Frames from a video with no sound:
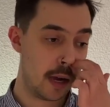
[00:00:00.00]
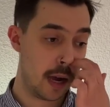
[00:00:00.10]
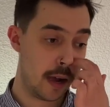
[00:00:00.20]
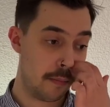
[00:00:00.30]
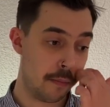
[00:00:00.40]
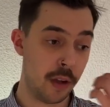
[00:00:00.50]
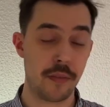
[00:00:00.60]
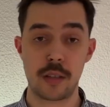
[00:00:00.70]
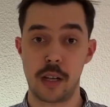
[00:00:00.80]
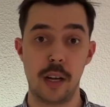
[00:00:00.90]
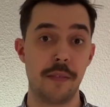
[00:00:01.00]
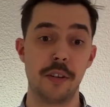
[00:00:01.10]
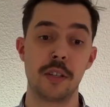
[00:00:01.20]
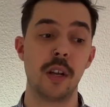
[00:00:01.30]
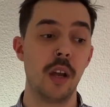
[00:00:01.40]
Obviously I
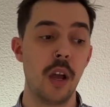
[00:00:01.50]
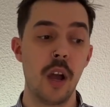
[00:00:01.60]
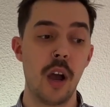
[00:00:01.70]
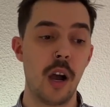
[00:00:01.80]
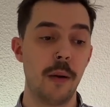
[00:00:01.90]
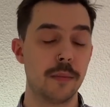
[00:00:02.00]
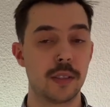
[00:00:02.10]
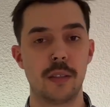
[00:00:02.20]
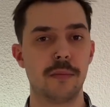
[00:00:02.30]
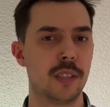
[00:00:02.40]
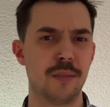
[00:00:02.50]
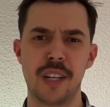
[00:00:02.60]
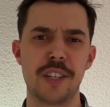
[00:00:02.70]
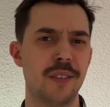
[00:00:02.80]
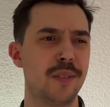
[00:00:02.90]
leverage some
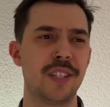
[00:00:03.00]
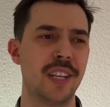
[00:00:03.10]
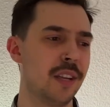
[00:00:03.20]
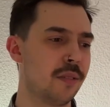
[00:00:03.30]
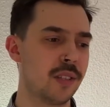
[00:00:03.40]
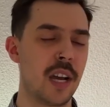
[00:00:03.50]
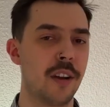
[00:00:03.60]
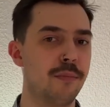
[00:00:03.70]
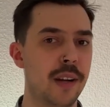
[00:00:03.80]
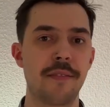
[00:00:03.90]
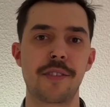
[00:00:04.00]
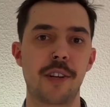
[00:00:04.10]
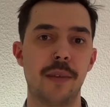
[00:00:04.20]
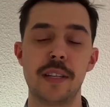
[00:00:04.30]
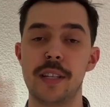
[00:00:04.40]
ChatGPT to kind of
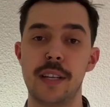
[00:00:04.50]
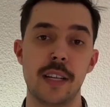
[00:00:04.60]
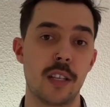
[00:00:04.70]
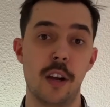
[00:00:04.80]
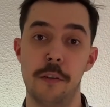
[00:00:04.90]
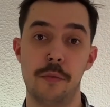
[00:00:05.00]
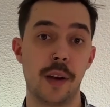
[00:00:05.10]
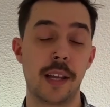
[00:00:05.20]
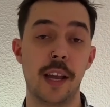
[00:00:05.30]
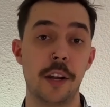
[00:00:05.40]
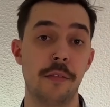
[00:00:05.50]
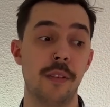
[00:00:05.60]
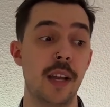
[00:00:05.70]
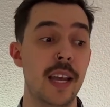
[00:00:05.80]
brainstorm ideas of what kind of